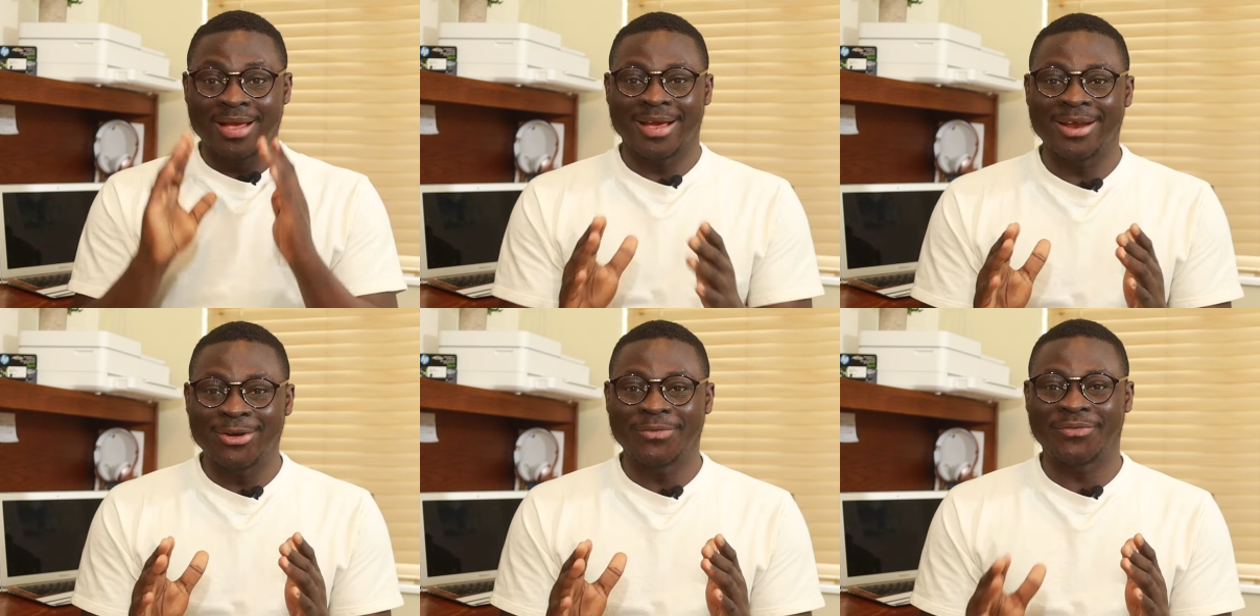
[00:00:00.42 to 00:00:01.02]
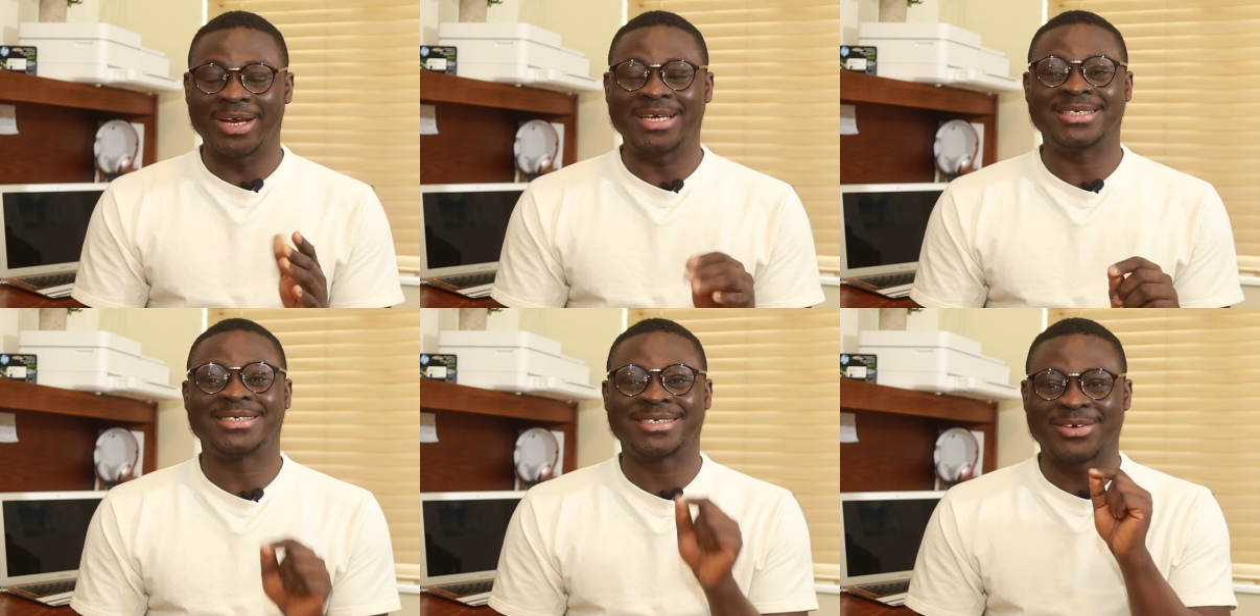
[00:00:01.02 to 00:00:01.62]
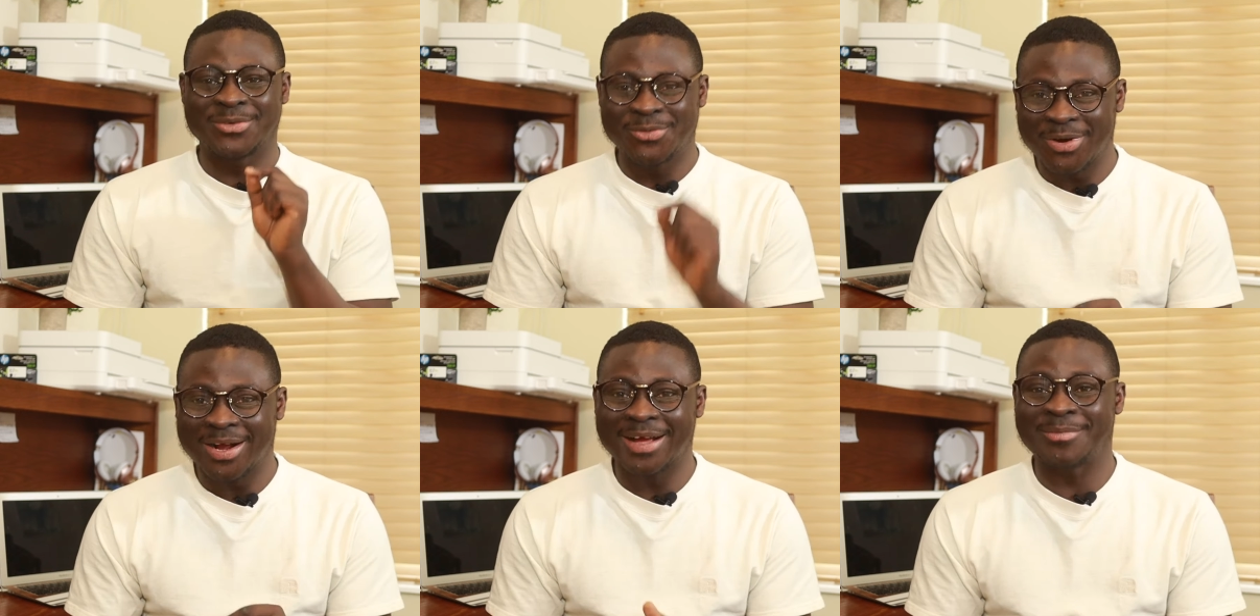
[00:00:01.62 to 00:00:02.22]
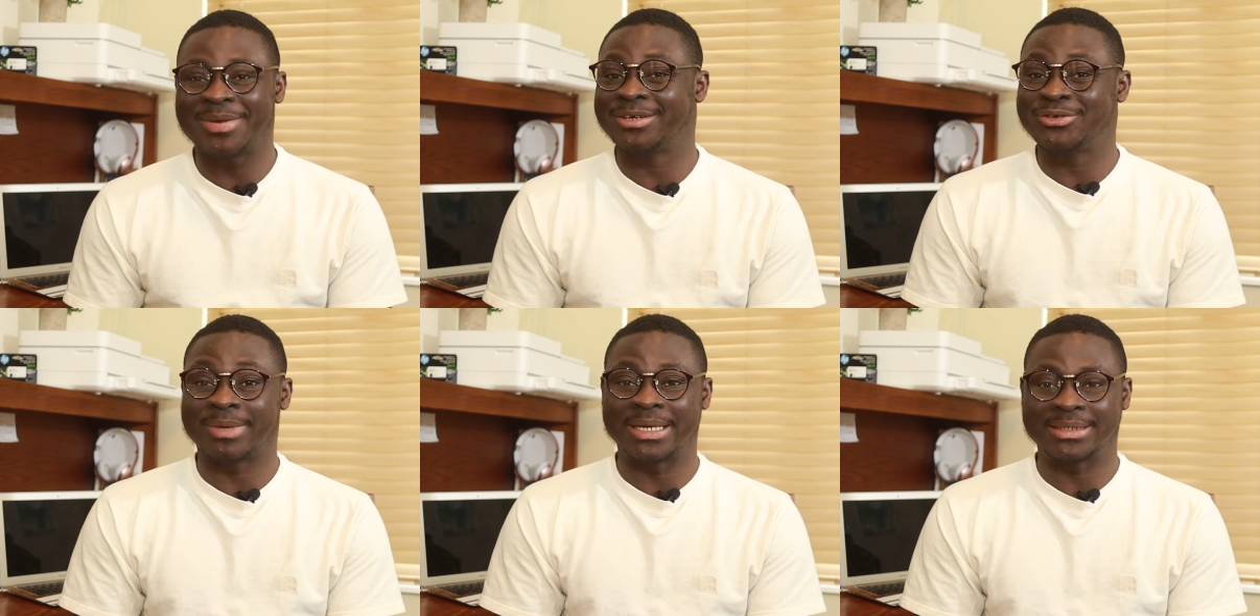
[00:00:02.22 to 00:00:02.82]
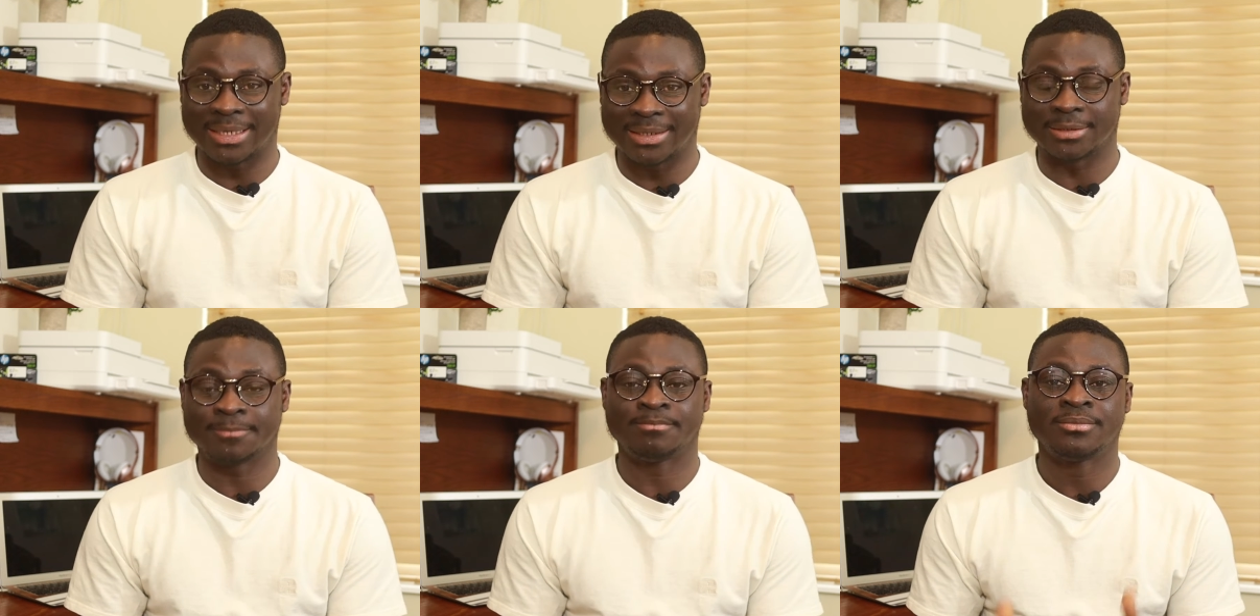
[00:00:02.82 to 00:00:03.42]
Hello friends, welcome back to my channel.